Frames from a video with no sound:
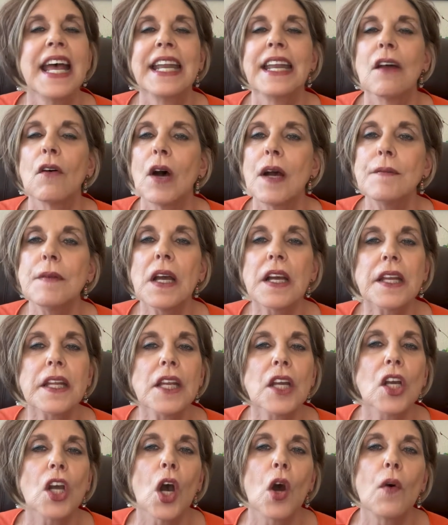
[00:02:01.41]
Now, I'm not
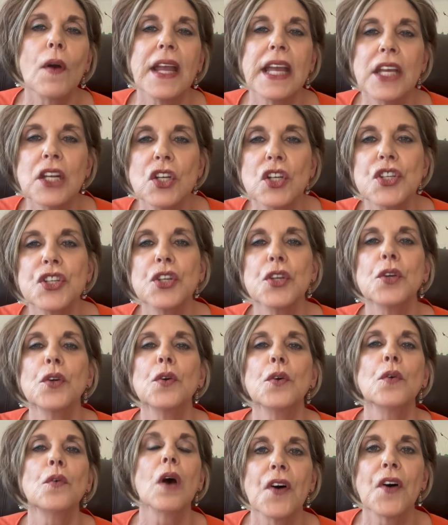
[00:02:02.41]
going to go
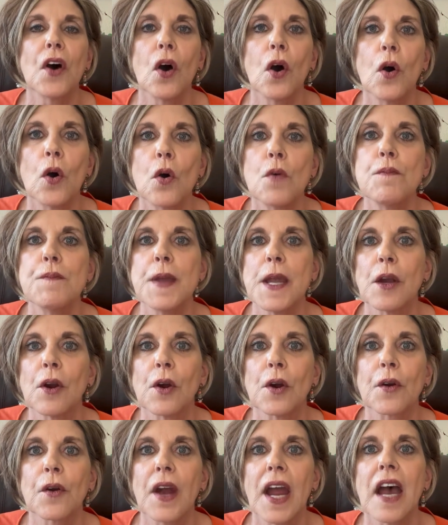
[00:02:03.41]
into the whole
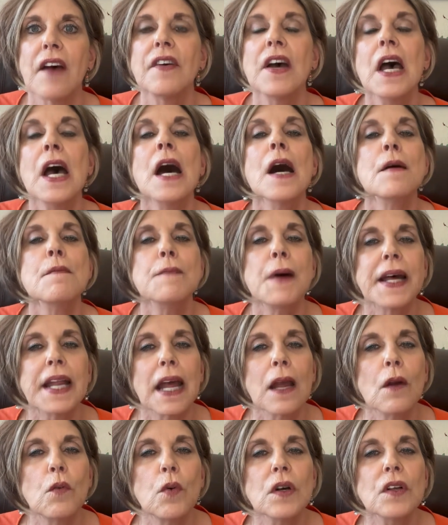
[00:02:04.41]
paragraph, but
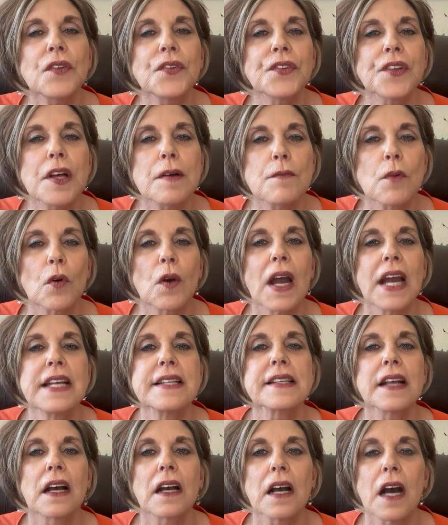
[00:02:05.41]
I will summarize
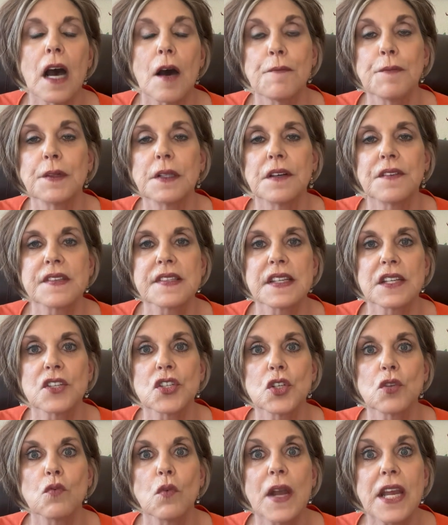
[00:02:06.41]
a couple of
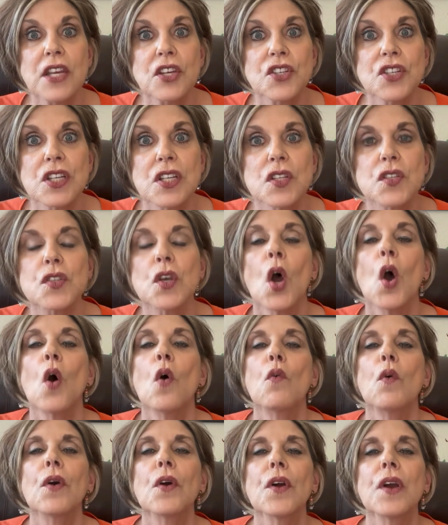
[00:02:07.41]
situations
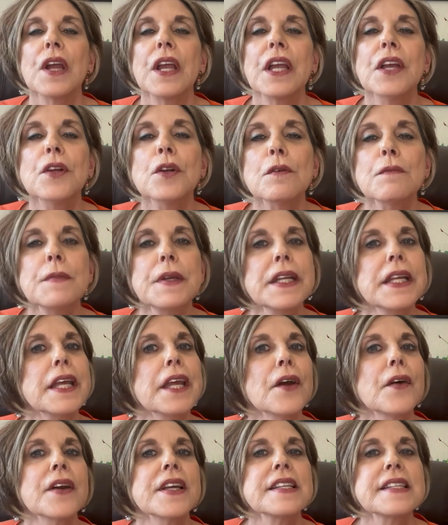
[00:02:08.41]
where
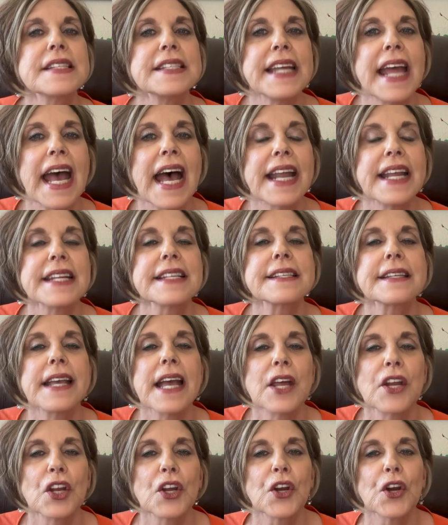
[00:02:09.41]
intermediary status
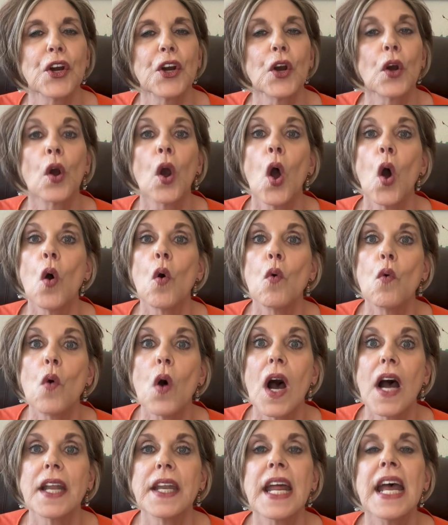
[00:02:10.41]
can occur.
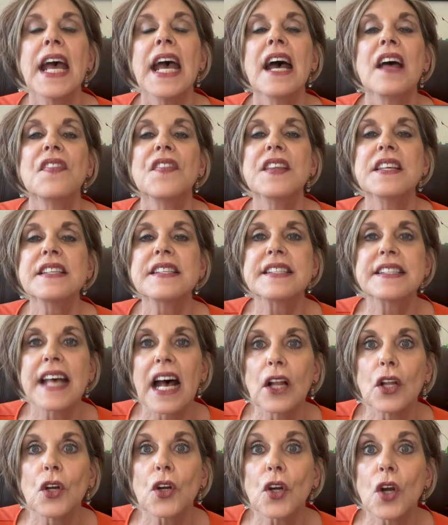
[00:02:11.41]
1, the
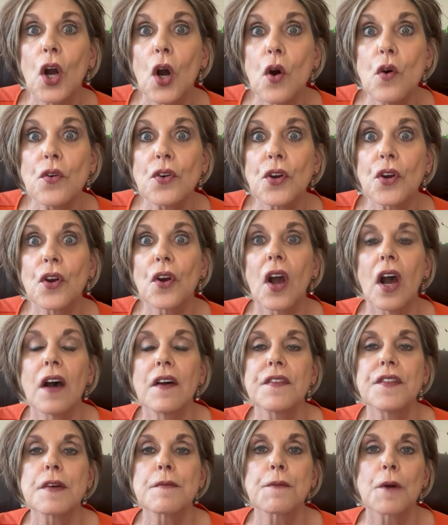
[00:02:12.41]
seller owner
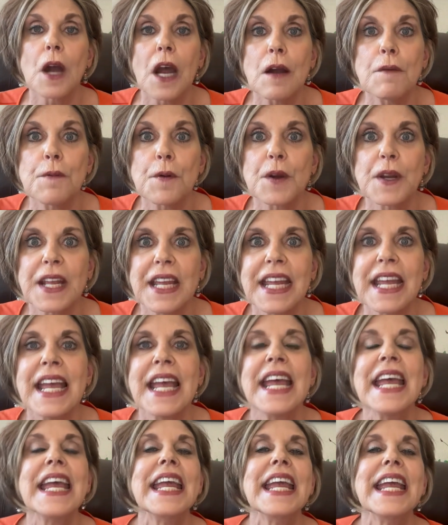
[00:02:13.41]
of the property
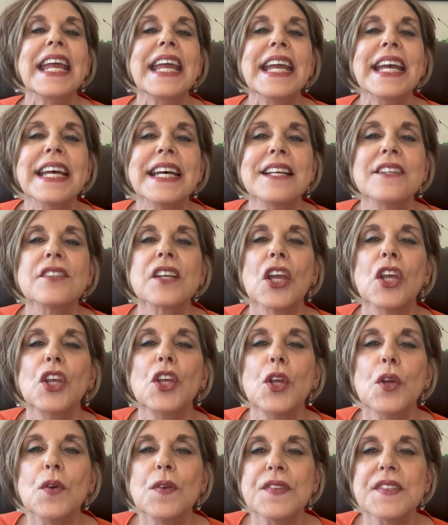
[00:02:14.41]
is
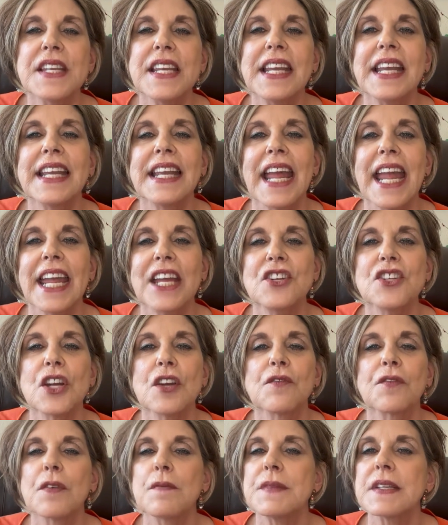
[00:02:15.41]
using an
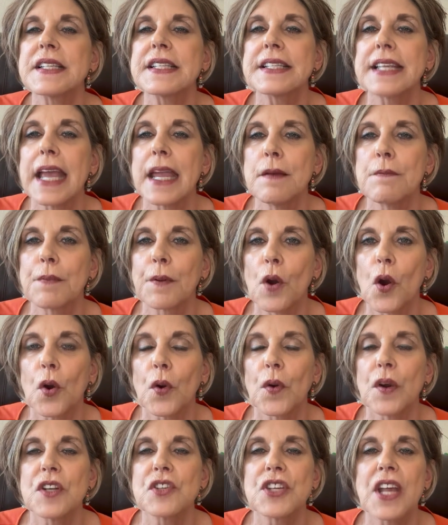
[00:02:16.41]
agent from the same
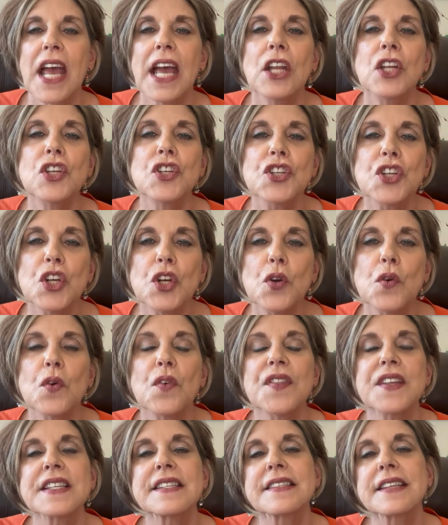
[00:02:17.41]
brokerage. And 2,
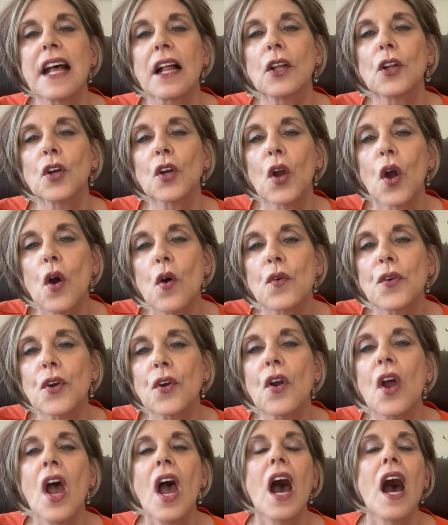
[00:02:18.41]
the seller
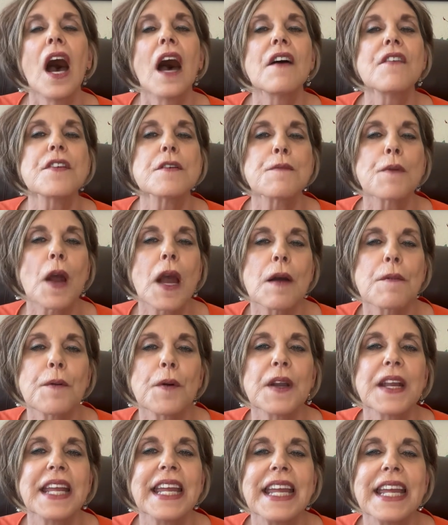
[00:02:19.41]
owner of the
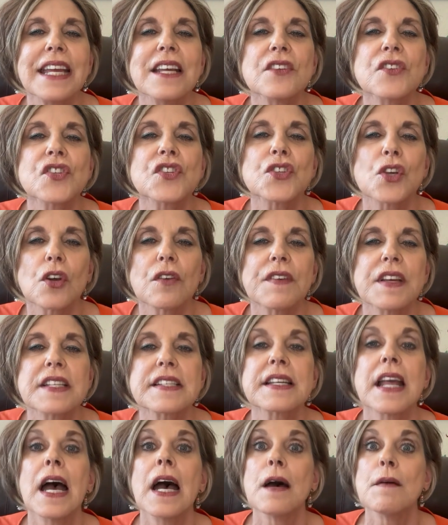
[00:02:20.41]
property is
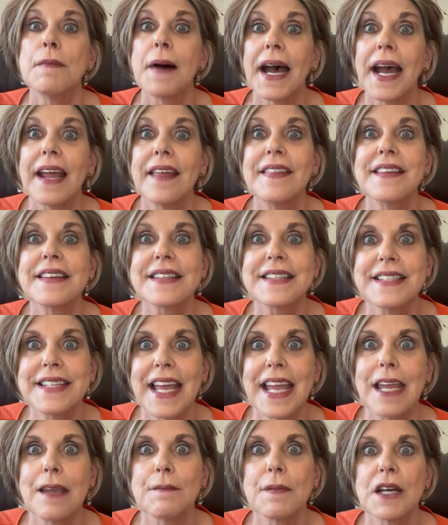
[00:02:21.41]
serviced by the
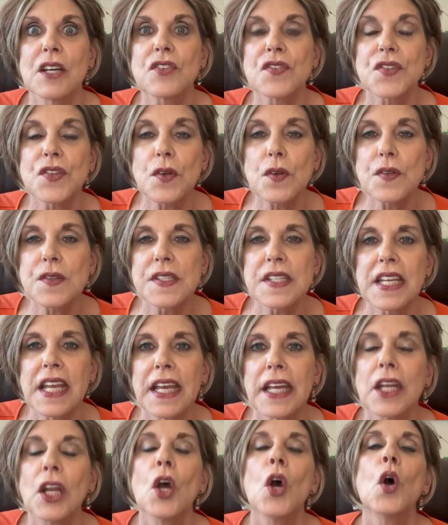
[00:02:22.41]
same
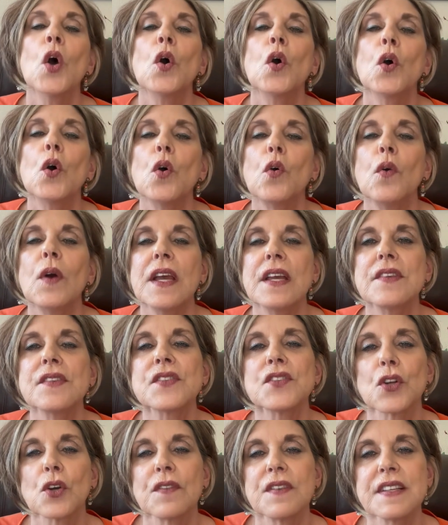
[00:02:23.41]
associate who is
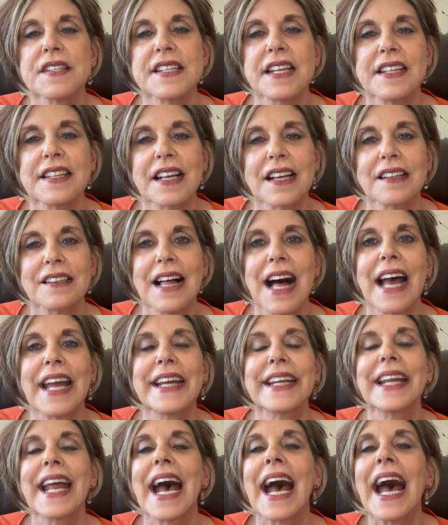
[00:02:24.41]
servicing the
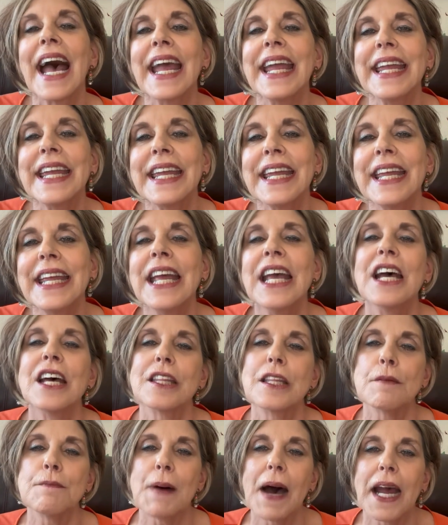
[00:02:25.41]
client, i.e.
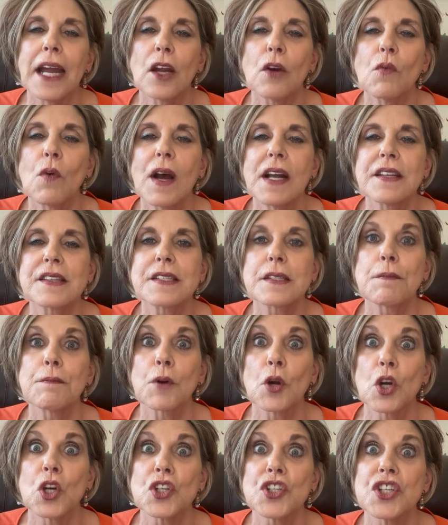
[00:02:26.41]
the buyer wants to
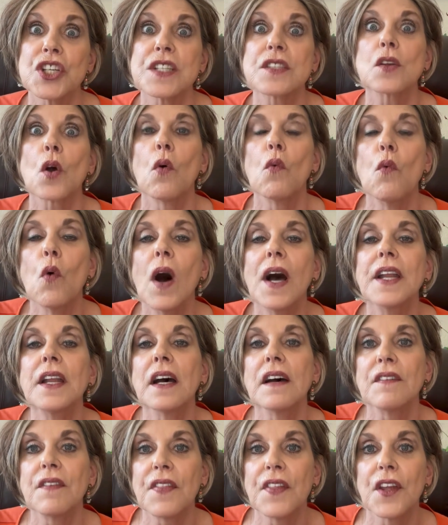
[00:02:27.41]
purchase one
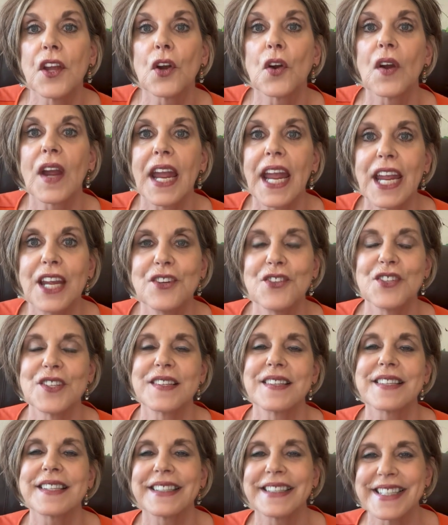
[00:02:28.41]
of their
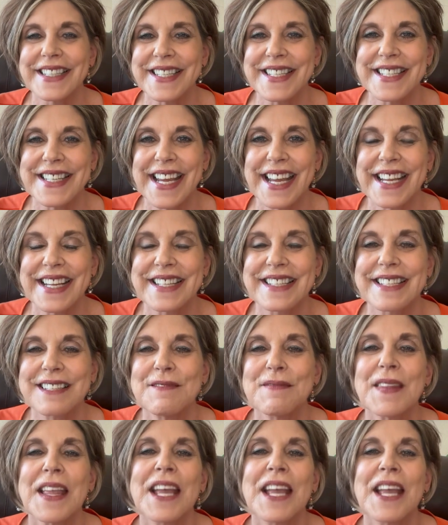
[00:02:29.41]
agent's listings.